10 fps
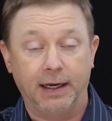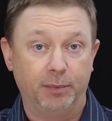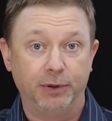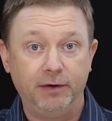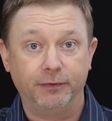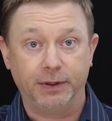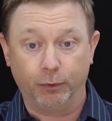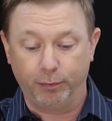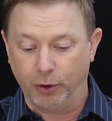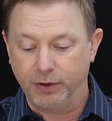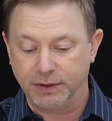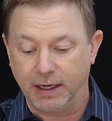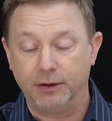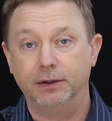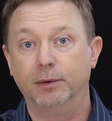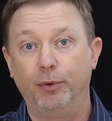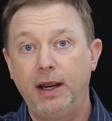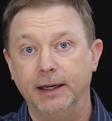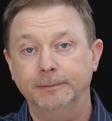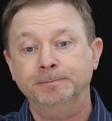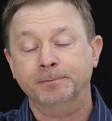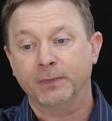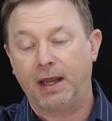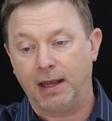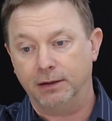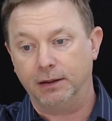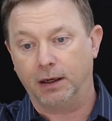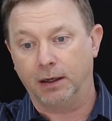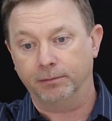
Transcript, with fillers: and epinephrine that were broken down in the brain and